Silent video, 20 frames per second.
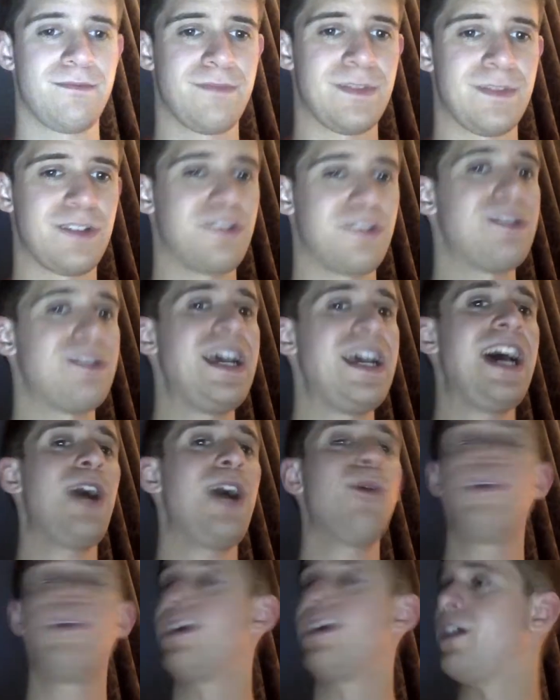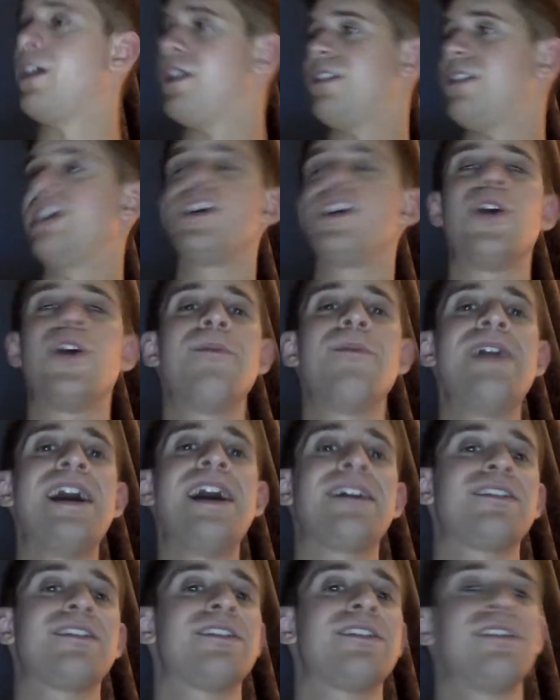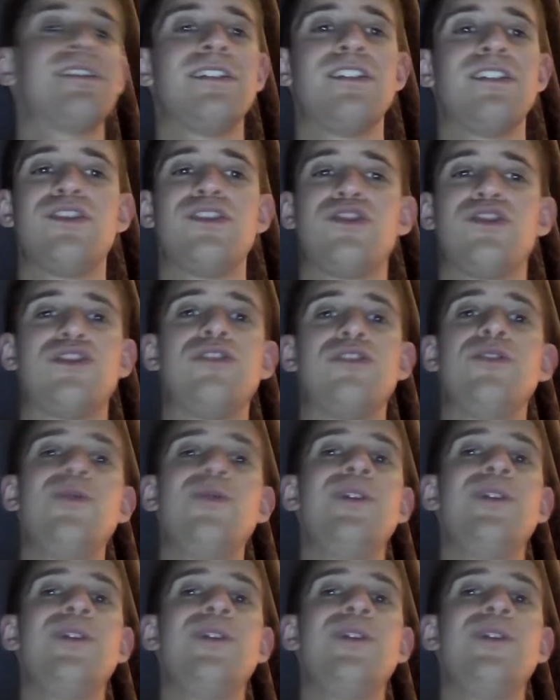So now they go back to